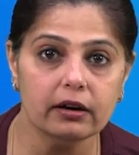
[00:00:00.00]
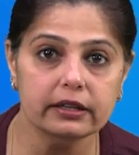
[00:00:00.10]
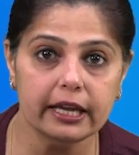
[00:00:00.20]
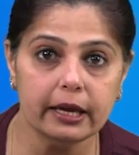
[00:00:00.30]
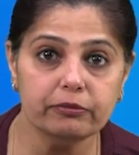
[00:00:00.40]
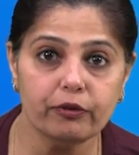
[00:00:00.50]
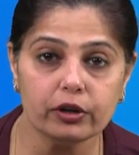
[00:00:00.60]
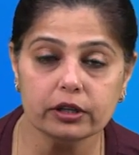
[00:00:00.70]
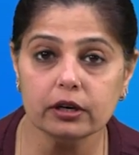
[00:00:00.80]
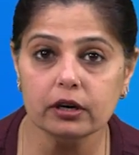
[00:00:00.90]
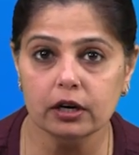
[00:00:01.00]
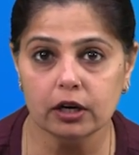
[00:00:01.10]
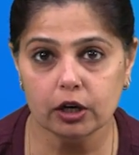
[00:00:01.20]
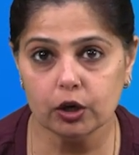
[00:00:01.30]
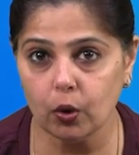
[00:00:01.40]
name for the
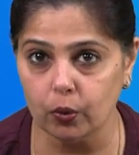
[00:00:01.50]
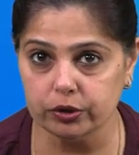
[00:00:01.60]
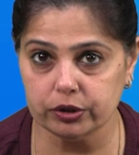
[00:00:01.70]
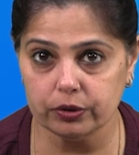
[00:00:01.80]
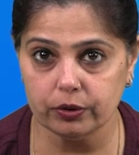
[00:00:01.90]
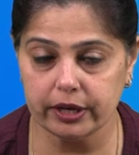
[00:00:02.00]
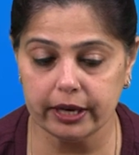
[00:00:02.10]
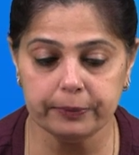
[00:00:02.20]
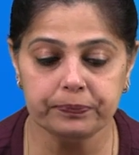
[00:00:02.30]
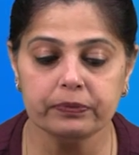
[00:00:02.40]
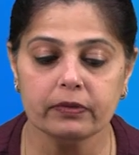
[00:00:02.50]
goat. Okay.